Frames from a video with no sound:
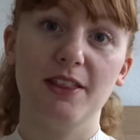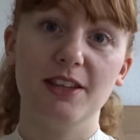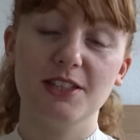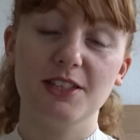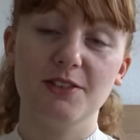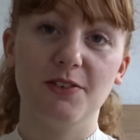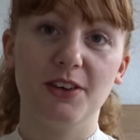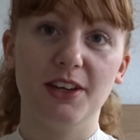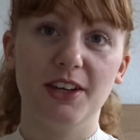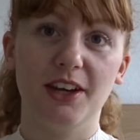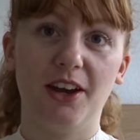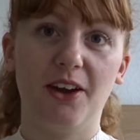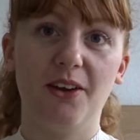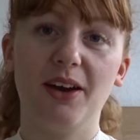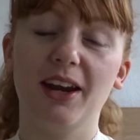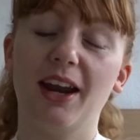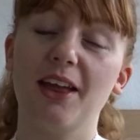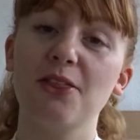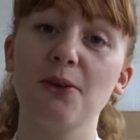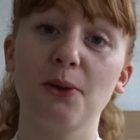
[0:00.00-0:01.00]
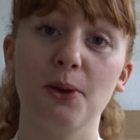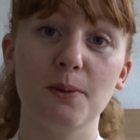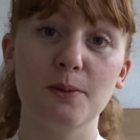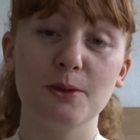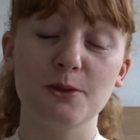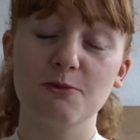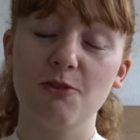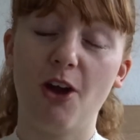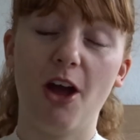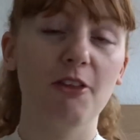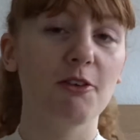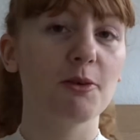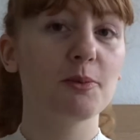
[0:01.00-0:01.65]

this video and I thought it was rather